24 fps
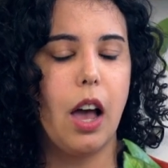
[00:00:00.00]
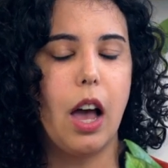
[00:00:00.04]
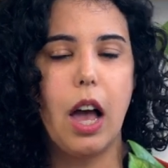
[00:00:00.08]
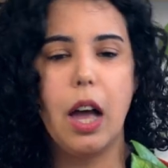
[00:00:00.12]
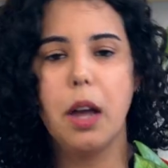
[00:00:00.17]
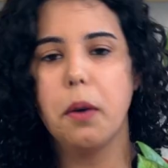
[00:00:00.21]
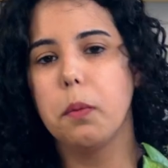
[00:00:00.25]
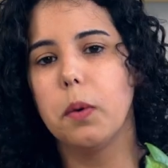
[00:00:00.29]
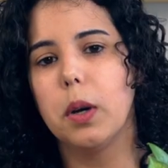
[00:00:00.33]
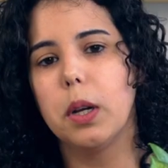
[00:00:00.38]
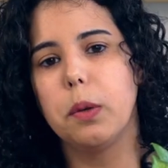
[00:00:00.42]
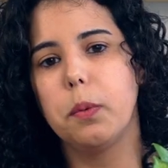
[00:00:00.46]

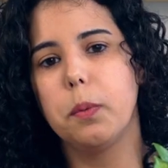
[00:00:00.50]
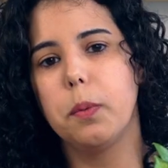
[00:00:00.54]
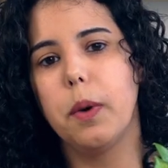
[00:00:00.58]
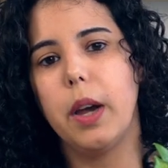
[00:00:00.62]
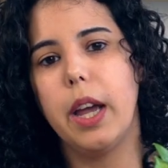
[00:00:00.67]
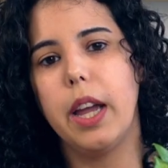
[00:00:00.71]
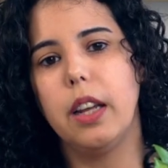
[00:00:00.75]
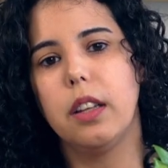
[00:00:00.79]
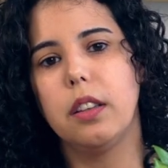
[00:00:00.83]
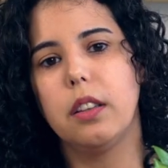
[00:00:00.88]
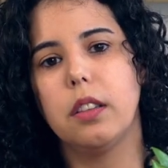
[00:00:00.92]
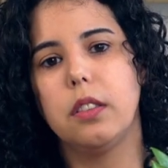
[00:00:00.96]
I would
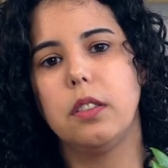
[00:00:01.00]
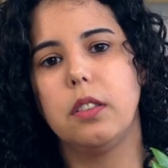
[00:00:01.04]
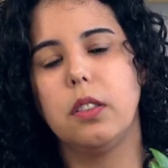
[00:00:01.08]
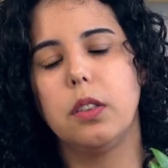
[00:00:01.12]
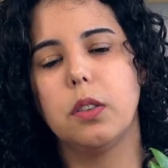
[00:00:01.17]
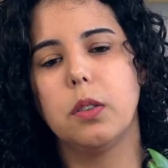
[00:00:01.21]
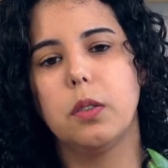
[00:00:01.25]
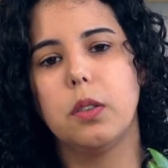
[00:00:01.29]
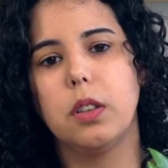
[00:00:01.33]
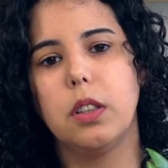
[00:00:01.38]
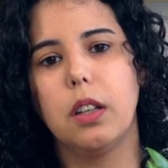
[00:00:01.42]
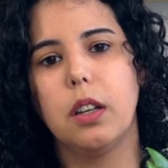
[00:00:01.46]
wait
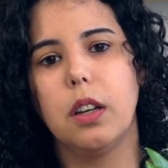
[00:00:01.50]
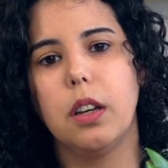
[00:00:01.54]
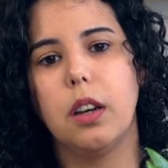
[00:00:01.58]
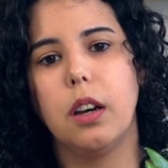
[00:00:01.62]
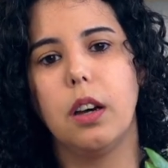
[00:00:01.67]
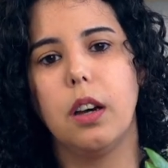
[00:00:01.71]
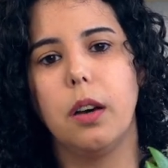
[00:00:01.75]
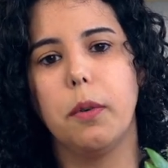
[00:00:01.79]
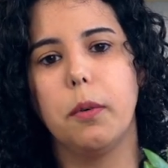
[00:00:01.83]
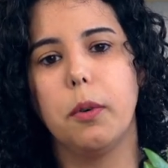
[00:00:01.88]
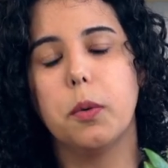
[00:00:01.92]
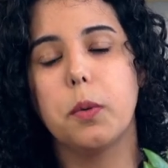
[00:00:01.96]
until
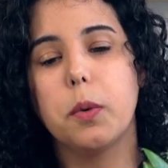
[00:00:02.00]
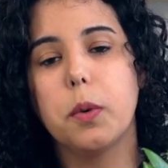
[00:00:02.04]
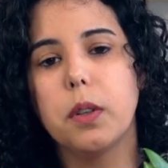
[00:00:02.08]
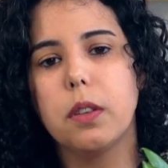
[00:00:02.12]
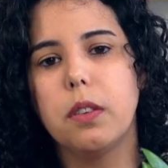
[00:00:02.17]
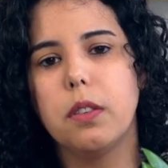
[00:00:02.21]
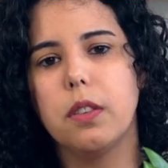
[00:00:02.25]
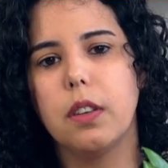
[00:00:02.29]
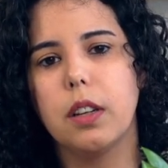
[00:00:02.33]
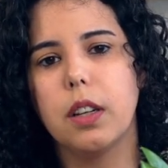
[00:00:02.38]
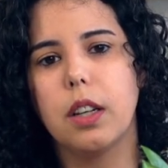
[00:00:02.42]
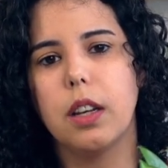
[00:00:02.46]
the
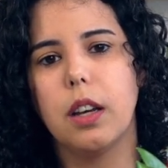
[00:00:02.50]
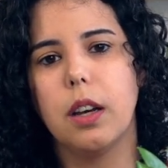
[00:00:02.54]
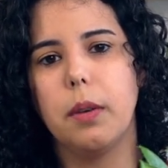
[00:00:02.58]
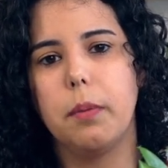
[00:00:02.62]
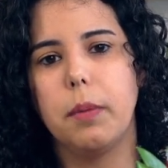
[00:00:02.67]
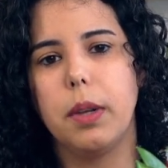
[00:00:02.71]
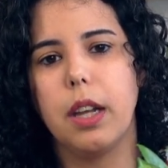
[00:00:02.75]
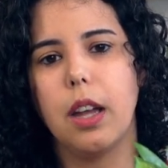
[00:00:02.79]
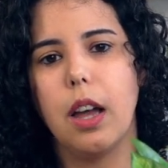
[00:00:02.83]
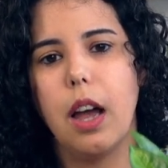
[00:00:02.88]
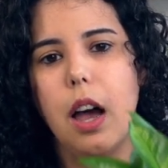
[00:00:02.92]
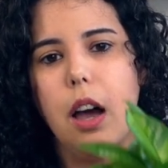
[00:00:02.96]
roots are
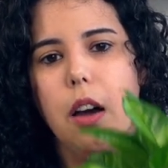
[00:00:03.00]
coming